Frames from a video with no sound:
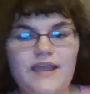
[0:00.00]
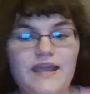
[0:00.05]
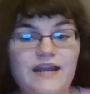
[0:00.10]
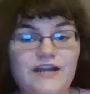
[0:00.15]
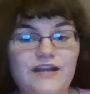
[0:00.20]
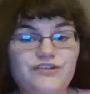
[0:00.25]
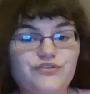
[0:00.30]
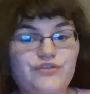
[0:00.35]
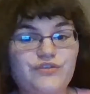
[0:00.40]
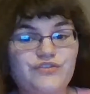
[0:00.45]

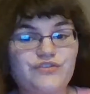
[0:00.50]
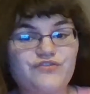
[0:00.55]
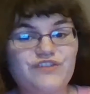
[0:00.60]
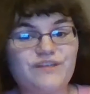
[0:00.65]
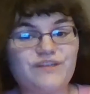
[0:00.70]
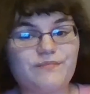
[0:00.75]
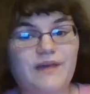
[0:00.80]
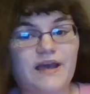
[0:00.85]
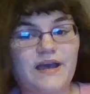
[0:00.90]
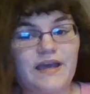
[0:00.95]
as you can
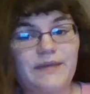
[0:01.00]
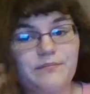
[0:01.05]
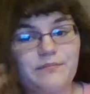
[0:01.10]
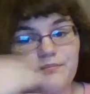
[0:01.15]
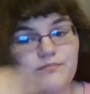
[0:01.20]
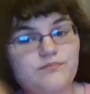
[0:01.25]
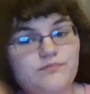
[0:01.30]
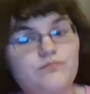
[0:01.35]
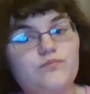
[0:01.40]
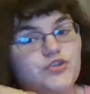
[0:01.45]
see, my
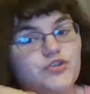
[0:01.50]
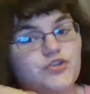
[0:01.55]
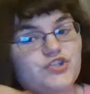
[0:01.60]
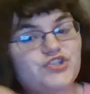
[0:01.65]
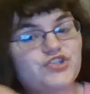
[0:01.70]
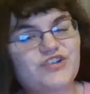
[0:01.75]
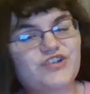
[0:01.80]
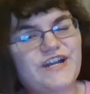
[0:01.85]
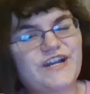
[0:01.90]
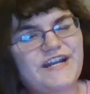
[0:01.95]

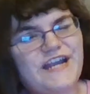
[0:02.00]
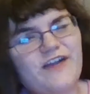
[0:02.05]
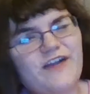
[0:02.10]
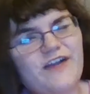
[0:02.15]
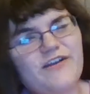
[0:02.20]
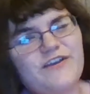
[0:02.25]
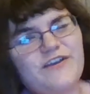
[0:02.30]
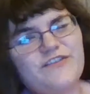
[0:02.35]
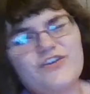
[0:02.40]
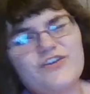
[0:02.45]
straight
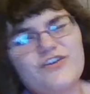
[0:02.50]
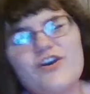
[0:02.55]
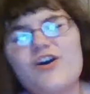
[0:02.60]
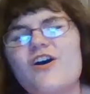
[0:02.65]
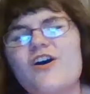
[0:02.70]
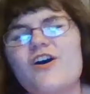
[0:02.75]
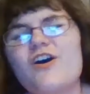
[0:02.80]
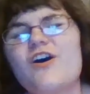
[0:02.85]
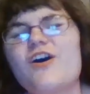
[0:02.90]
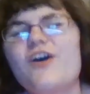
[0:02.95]
hair is gone.